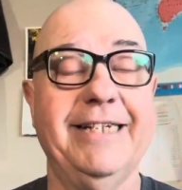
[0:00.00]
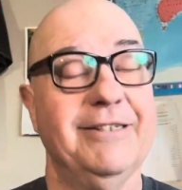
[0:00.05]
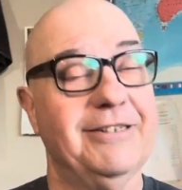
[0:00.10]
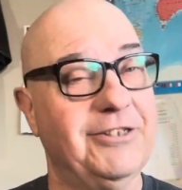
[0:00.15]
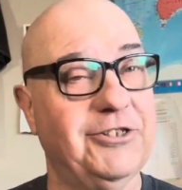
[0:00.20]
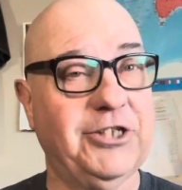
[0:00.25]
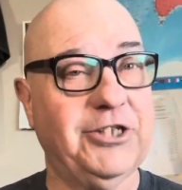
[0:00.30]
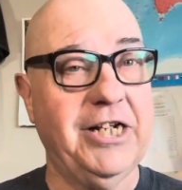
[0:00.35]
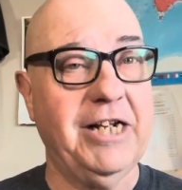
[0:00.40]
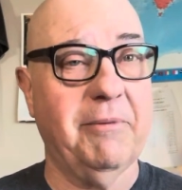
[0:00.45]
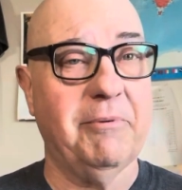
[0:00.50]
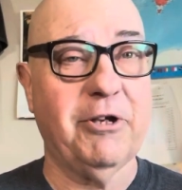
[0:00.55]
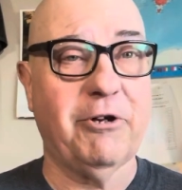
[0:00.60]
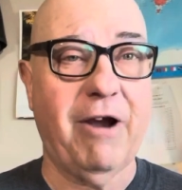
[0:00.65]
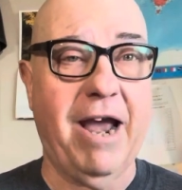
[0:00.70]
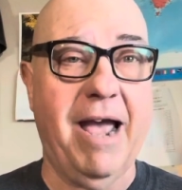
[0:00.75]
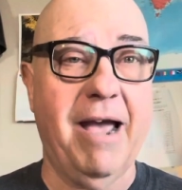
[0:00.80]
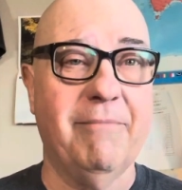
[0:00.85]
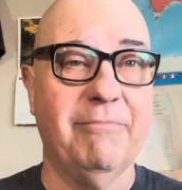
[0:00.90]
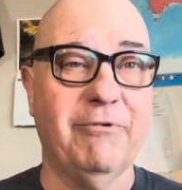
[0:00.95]
G.W.
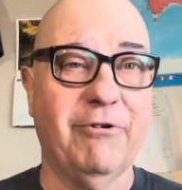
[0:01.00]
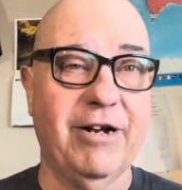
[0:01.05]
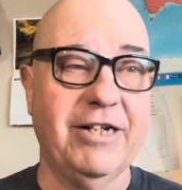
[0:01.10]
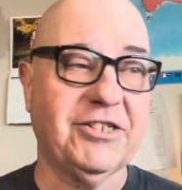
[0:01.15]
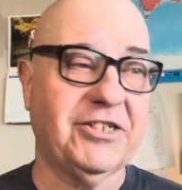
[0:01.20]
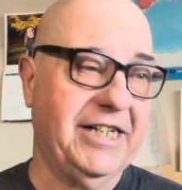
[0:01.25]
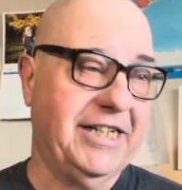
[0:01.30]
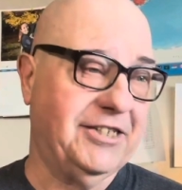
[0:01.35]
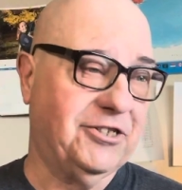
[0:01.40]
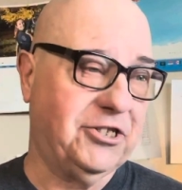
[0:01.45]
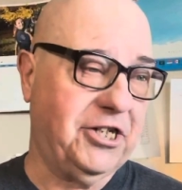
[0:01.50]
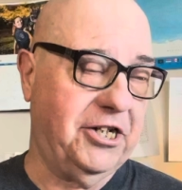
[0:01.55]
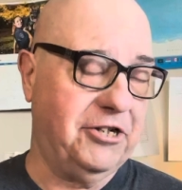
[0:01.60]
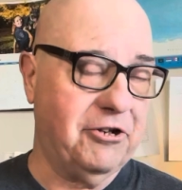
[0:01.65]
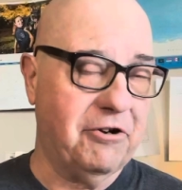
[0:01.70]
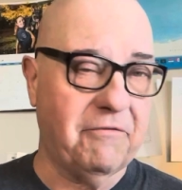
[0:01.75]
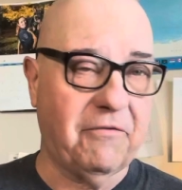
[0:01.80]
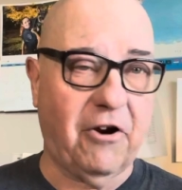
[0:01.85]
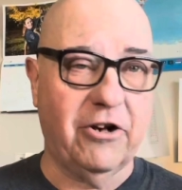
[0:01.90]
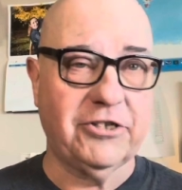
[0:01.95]
Graham Grizzlies,
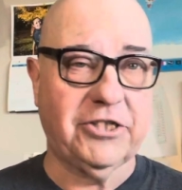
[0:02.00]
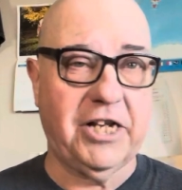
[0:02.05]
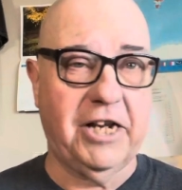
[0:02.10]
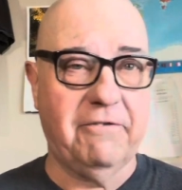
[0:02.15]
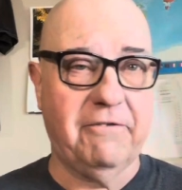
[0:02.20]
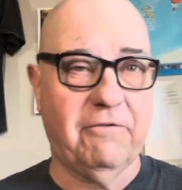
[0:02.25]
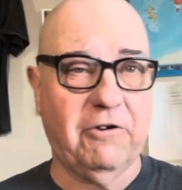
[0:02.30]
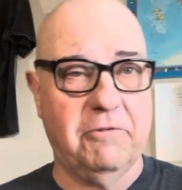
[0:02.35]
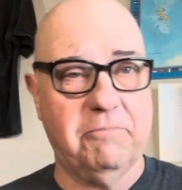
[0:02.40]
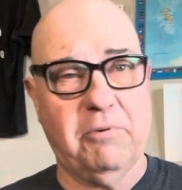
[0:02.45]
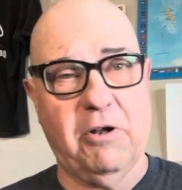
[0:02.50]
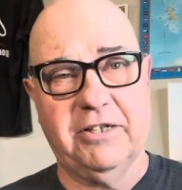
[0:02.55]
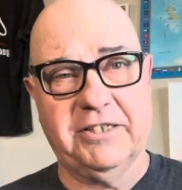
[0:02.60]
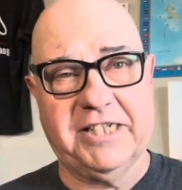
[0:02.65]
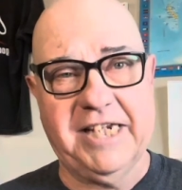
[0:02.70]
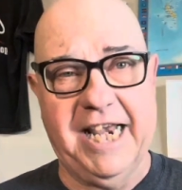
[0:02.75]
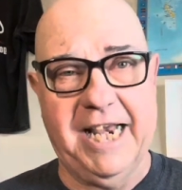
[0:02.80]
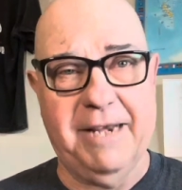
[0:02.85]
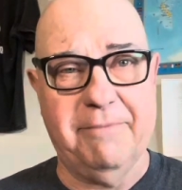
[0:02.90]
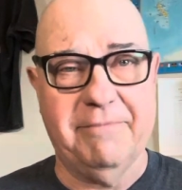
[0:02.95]
senior varsity football
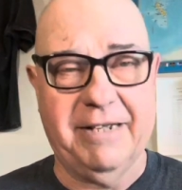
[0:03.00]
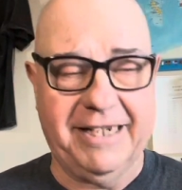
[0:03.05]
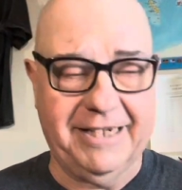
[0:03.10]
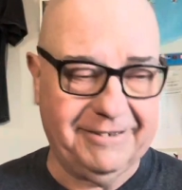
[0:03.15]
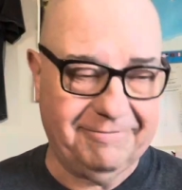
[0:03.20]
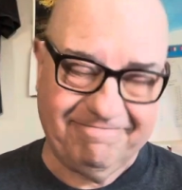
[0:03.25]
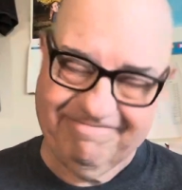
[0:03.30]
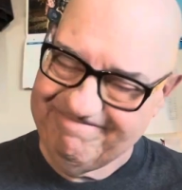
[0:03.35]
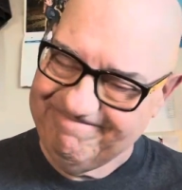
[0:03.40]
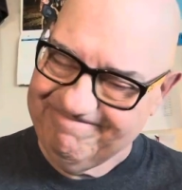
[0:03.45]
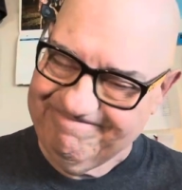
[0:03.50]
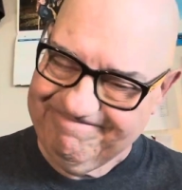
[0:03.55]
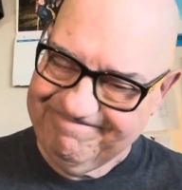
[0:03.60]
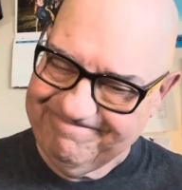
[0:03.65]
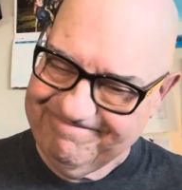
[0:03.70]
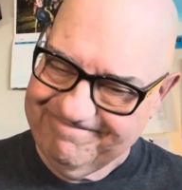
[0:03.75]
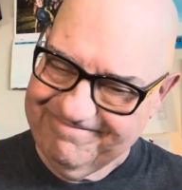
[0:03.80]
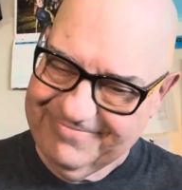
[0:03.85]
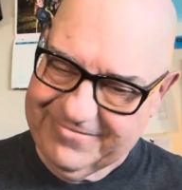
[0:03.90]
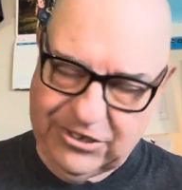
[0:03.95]
team,
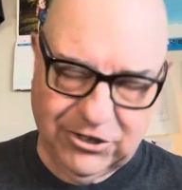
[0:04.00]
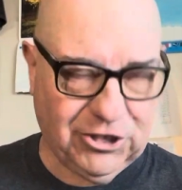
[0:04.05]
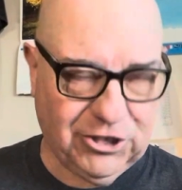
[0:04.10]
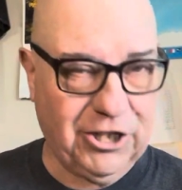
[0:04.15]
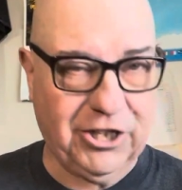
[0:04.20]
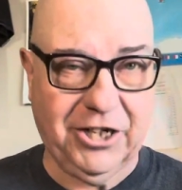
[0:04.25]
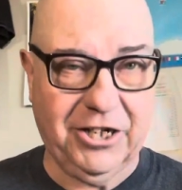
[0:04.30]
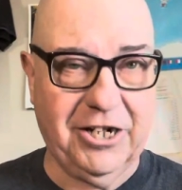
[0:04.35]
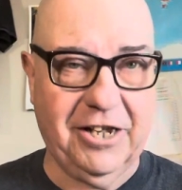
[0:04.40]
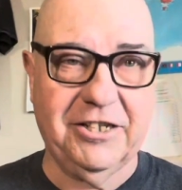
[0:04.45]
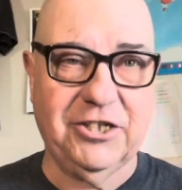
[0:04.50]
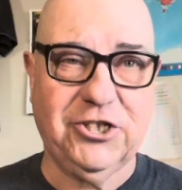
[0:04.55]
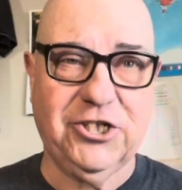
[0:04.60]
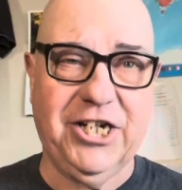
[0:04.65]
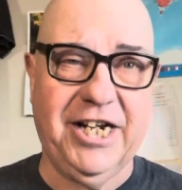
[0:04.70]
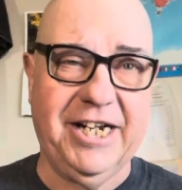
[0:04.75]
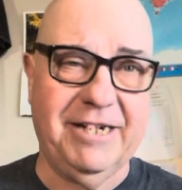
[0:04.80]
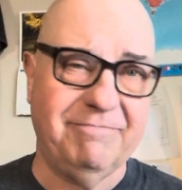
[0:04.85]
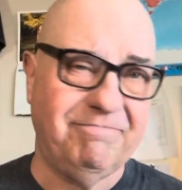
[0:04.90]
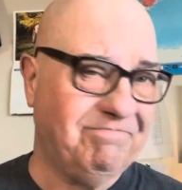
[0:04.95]
took it on the
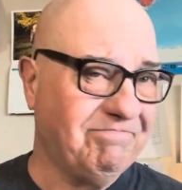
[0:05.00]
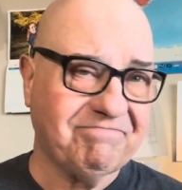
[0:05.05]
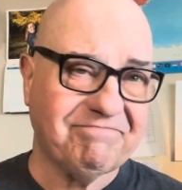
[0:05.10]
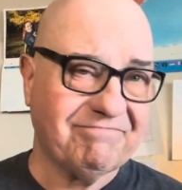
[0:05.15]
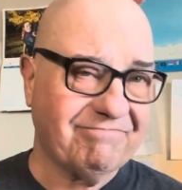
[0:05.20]
chin.